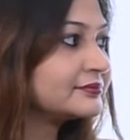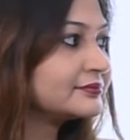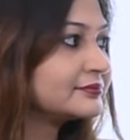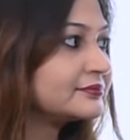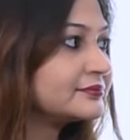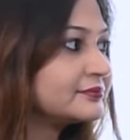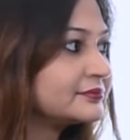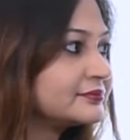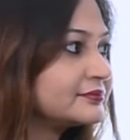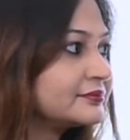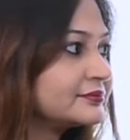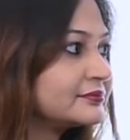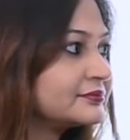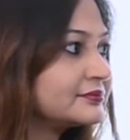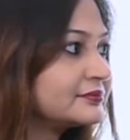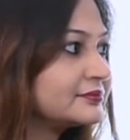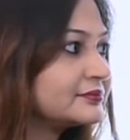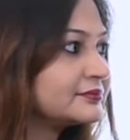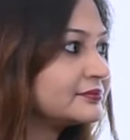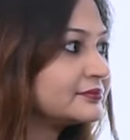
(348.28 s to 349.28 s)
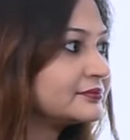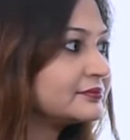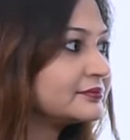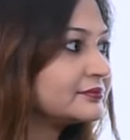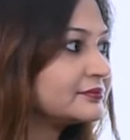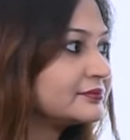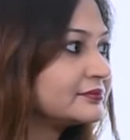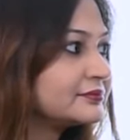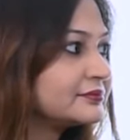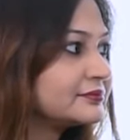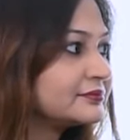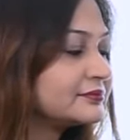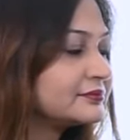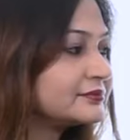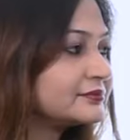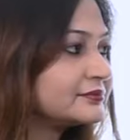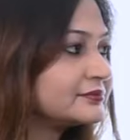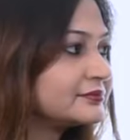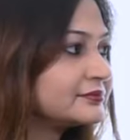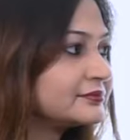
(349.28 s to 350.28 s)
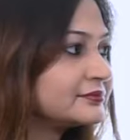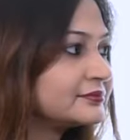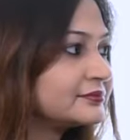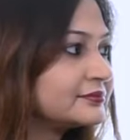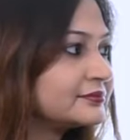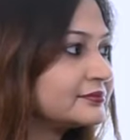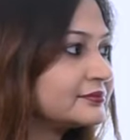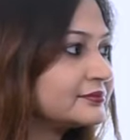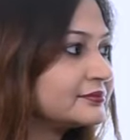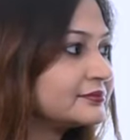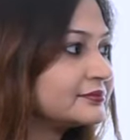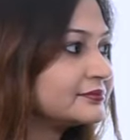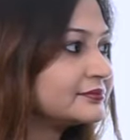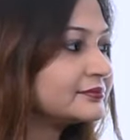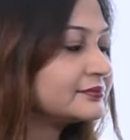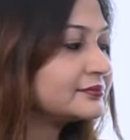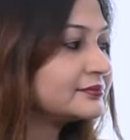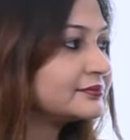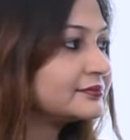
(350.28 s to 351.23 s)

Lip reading: No words are spoken by the person on screen.